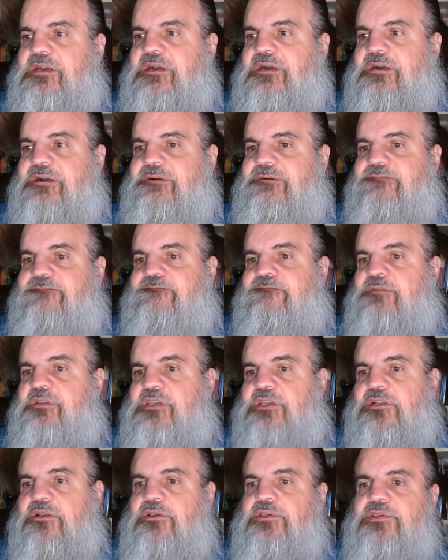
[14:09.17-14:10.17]
Uh,
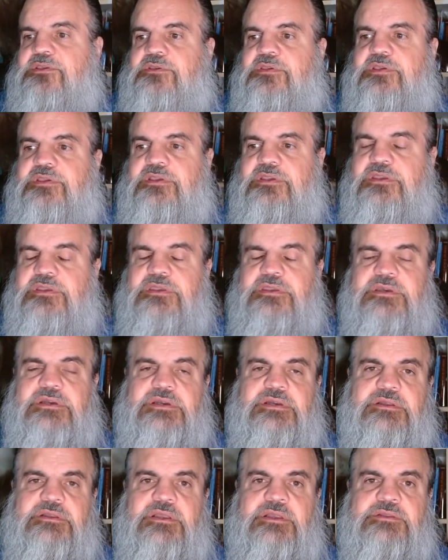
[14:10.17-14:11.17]
we could also see
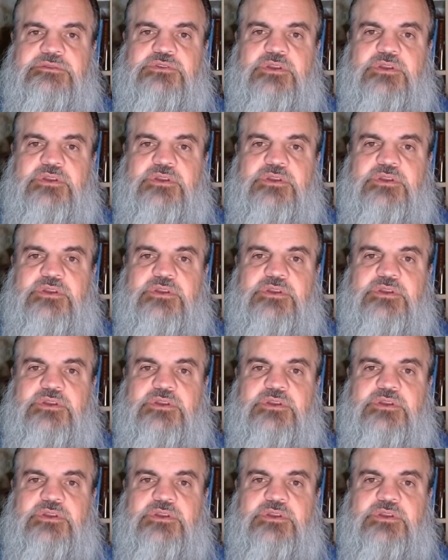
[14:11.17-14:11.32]
uh,